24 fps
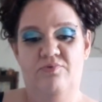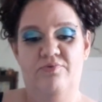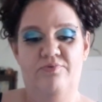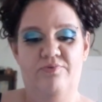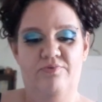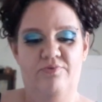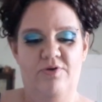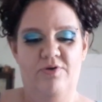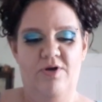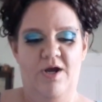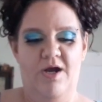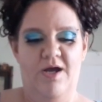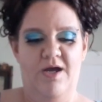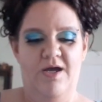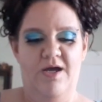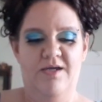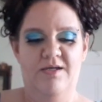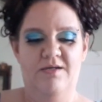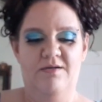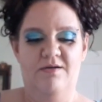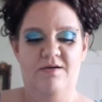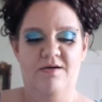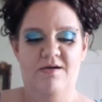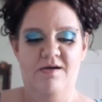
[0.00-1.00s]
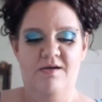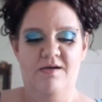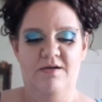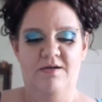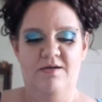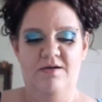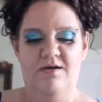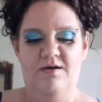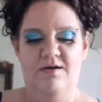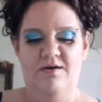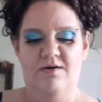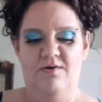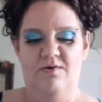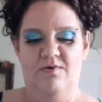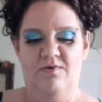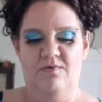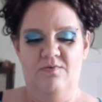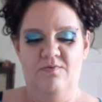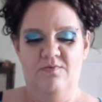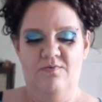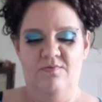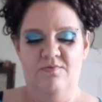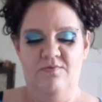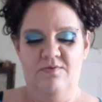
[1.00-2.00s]
Right, I
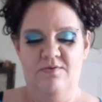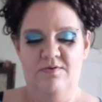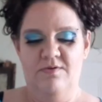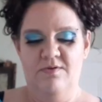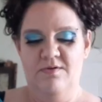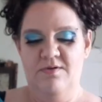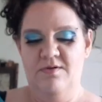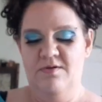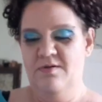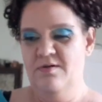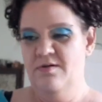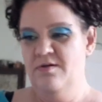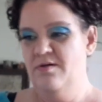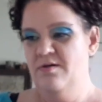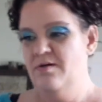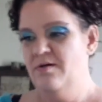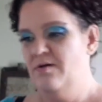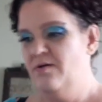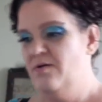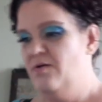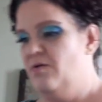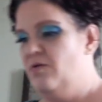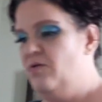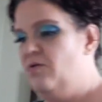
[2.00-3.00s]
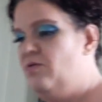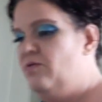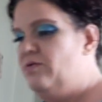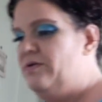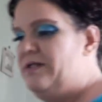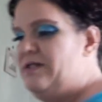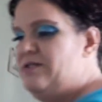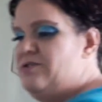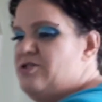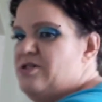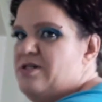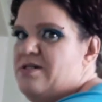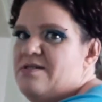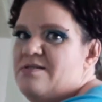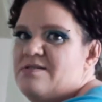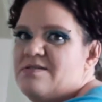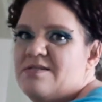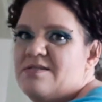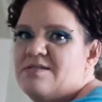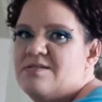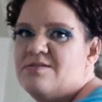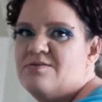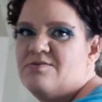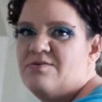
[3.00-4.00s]
know. Holy jeans,
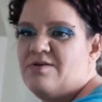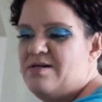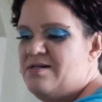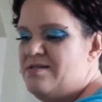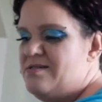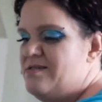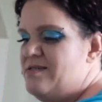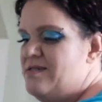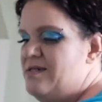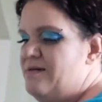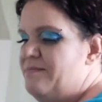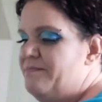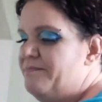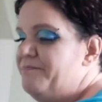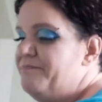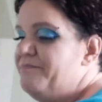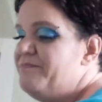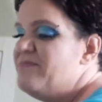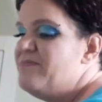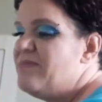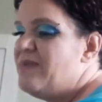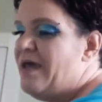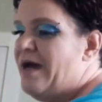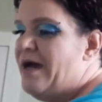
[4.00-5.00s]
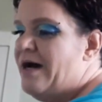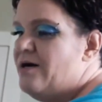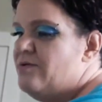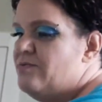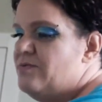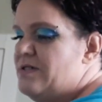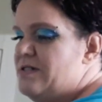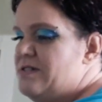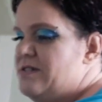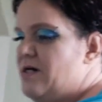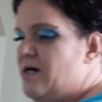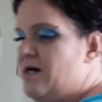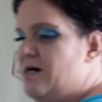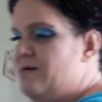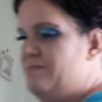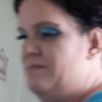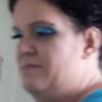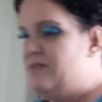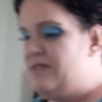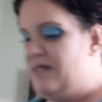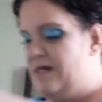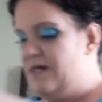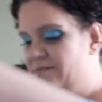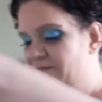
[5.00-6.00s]
it's crazy how
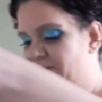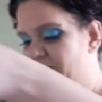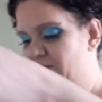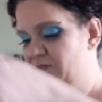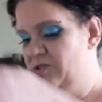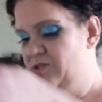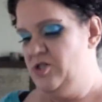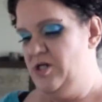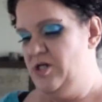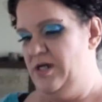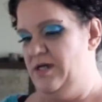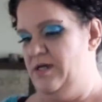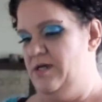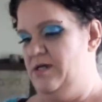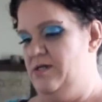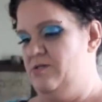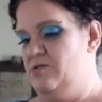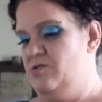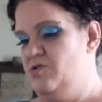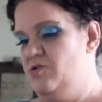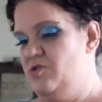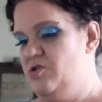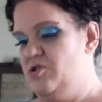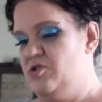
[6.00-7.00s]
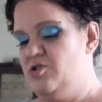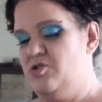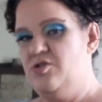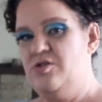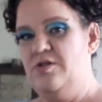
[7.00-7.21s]
times have changed.